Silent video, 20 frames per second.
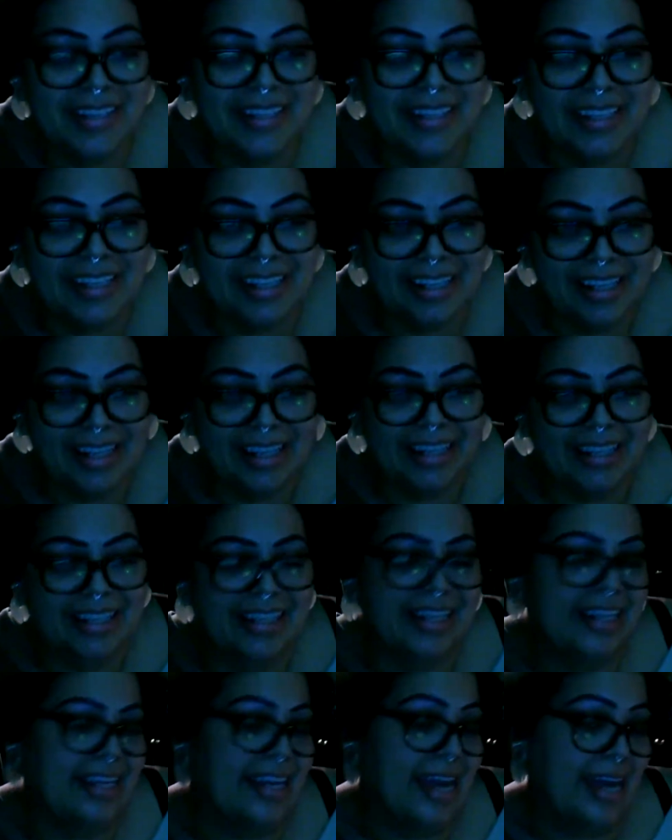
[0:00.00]
like high
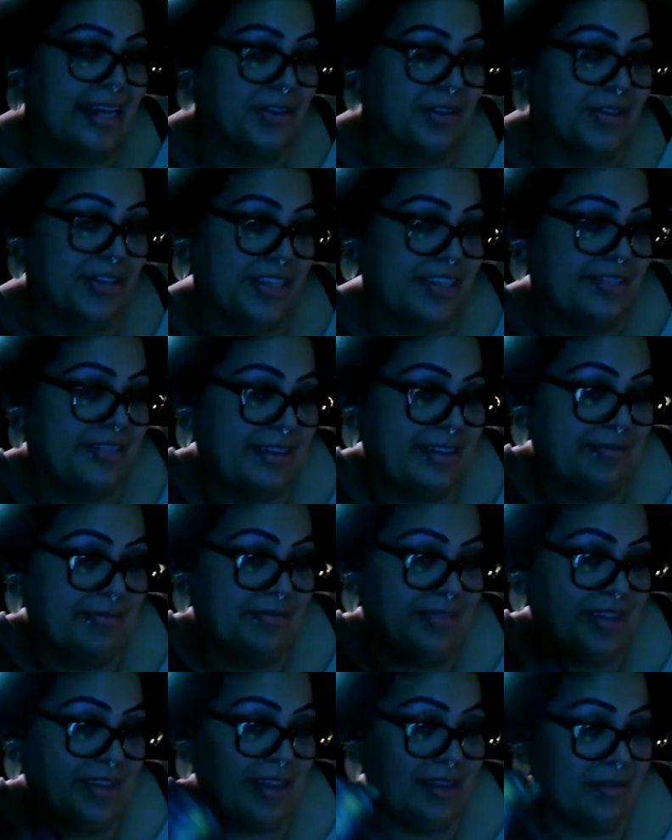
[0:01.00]
key energy now
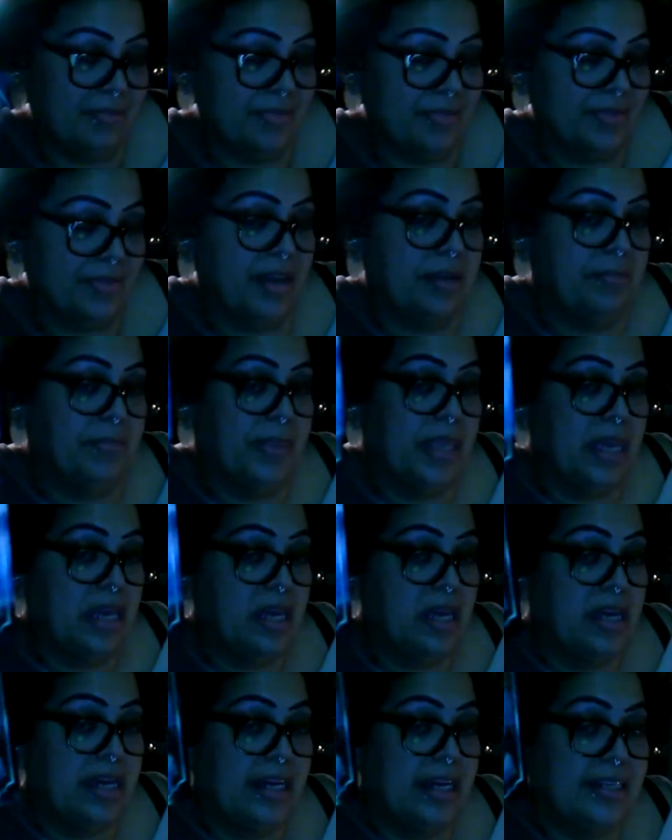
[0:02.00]
vibes, right?
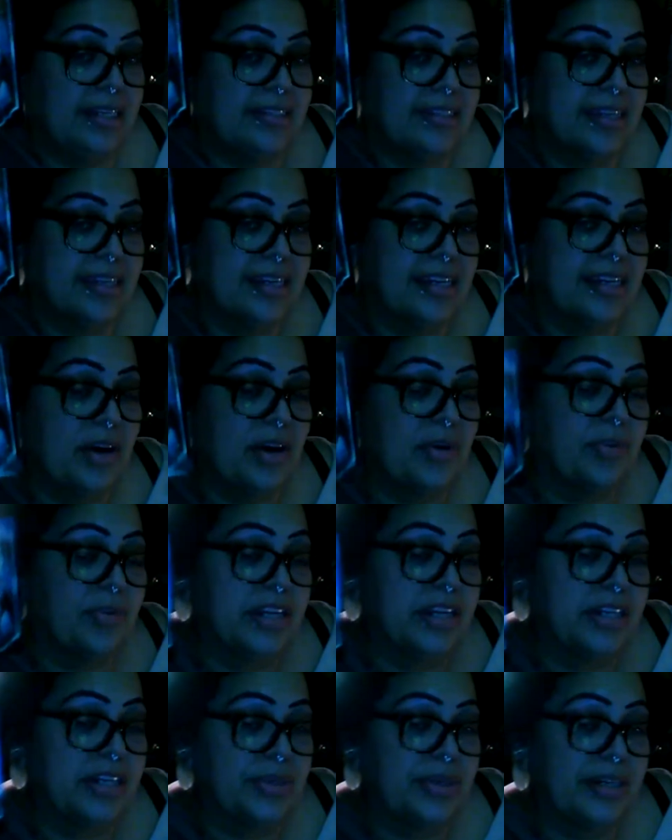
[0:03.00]
It's like, oh, what are you
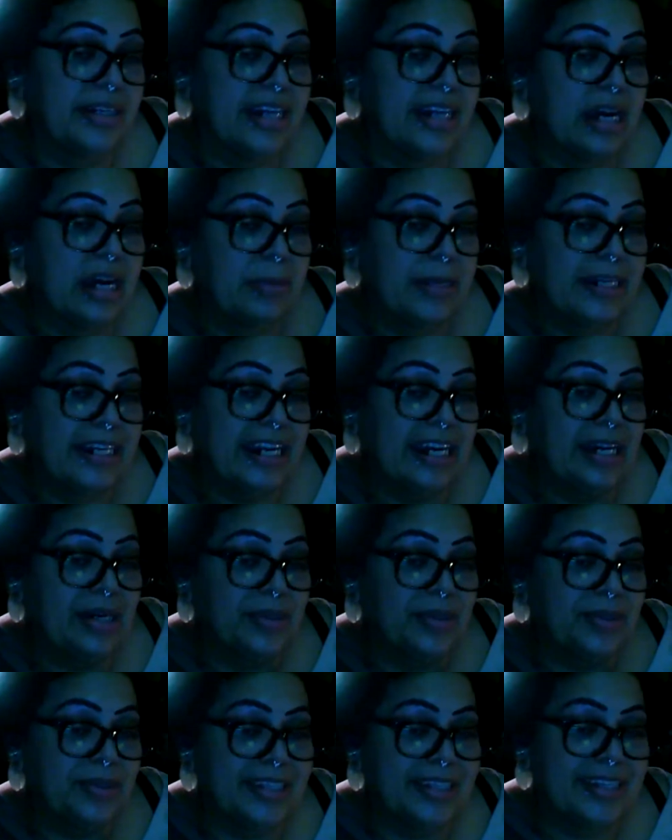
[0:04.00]
doing? How about
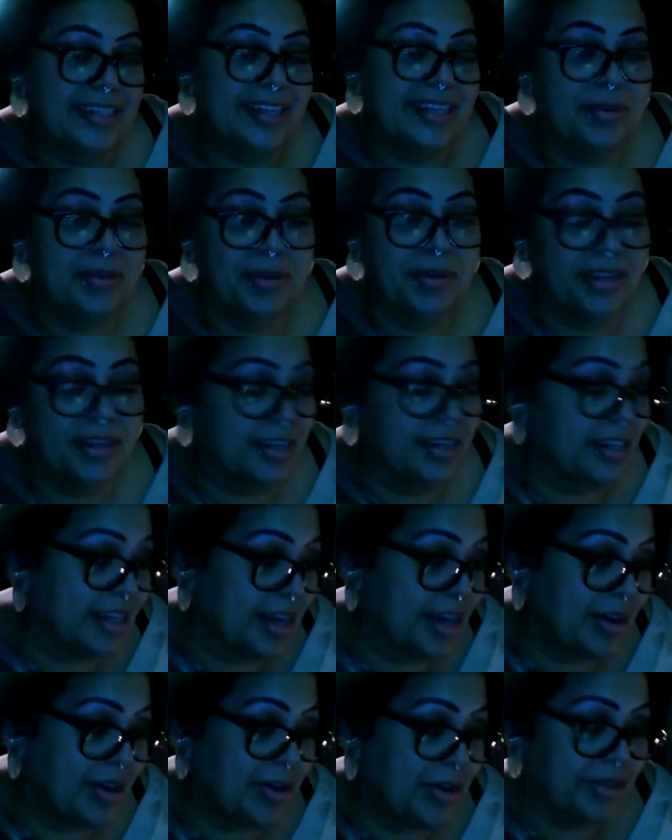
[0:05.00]
now? Like, oh, where are you gonna
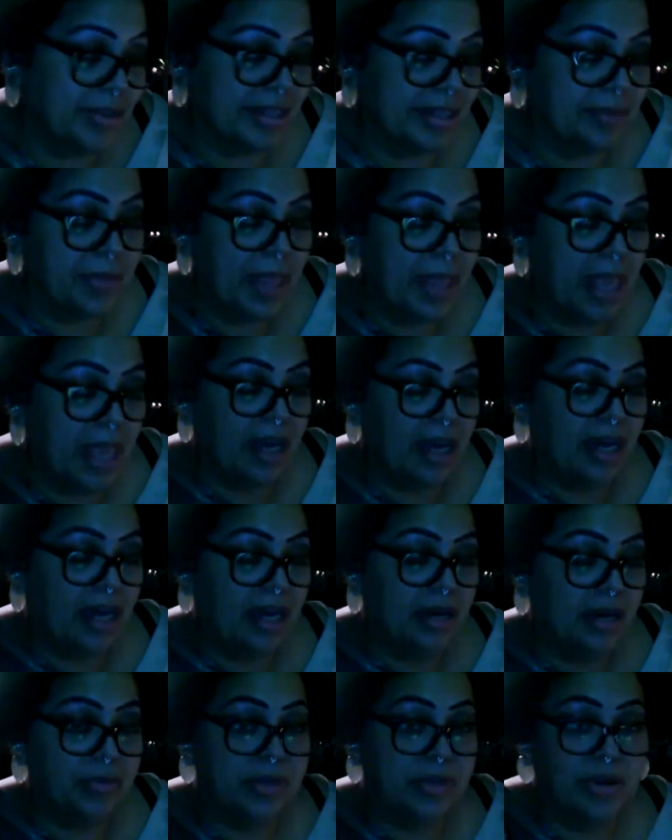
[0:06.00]
go? Like,
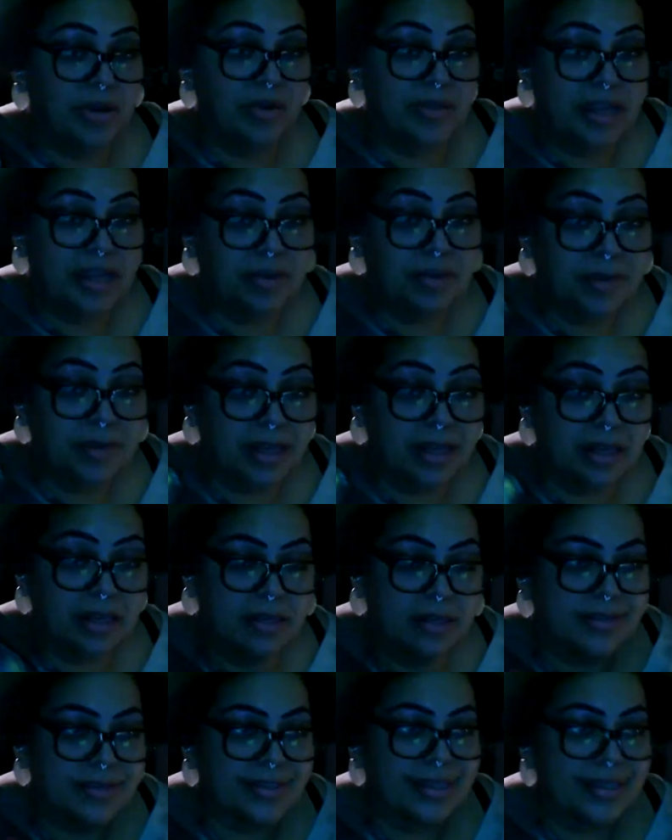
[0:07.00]
when you go there, what are you gonna? And
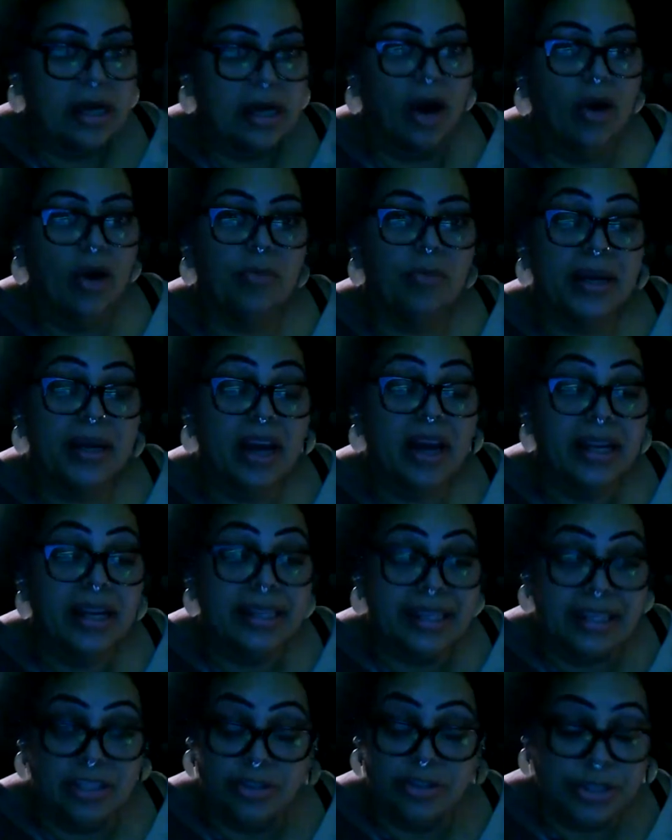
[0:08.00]
it's like, oh my god,
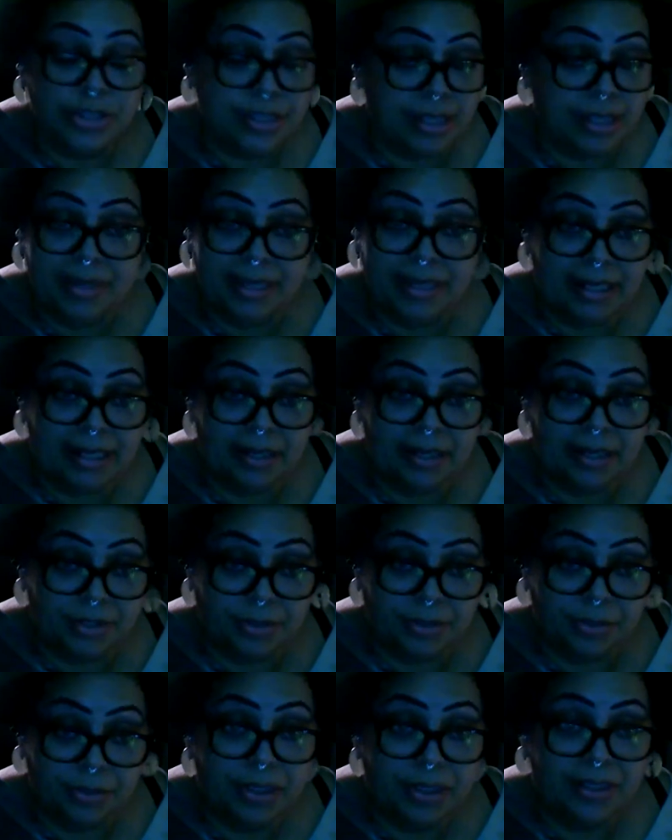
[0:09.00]
can you just let me get out of the
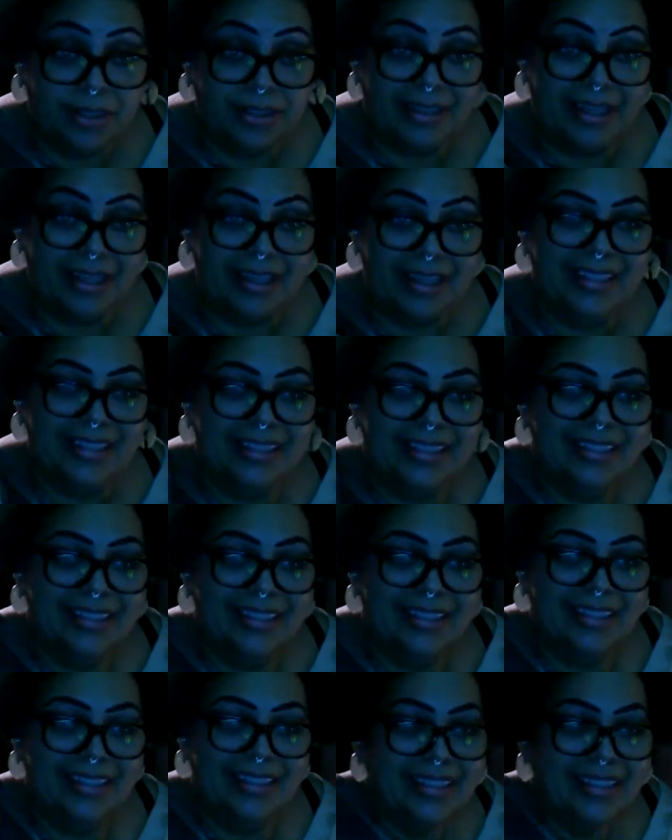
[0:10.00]
door? Like, you
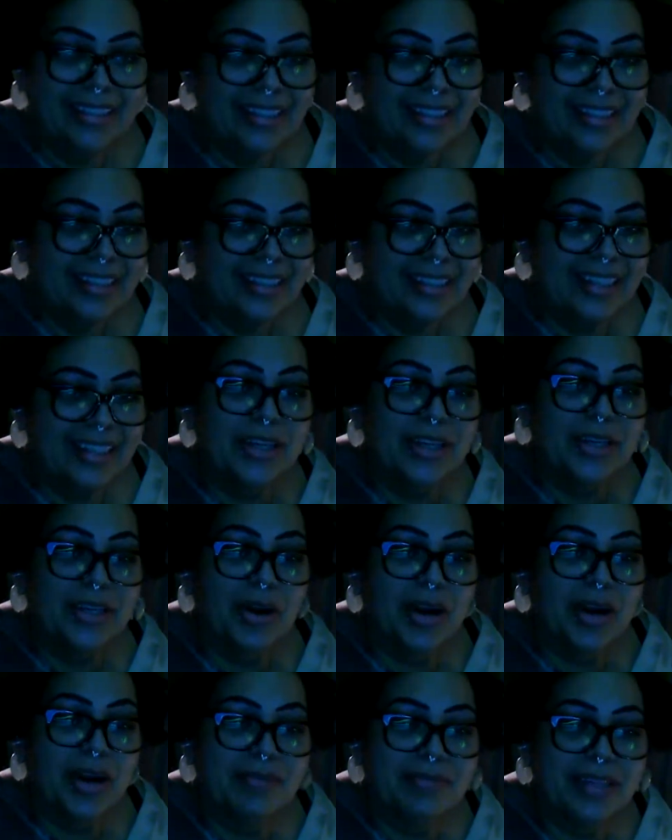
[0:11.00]
know
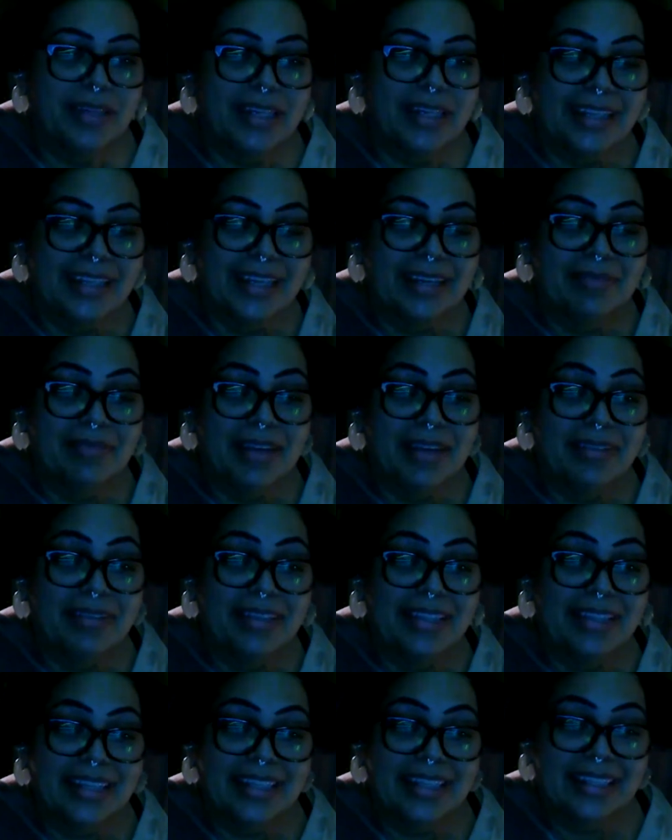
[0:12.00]
what I mean? Like maybe
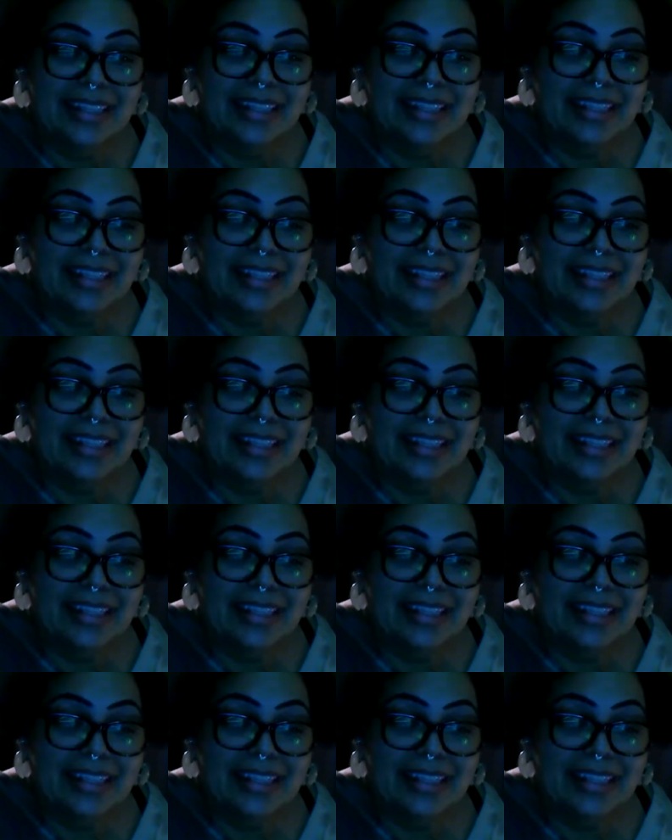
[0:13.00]
they like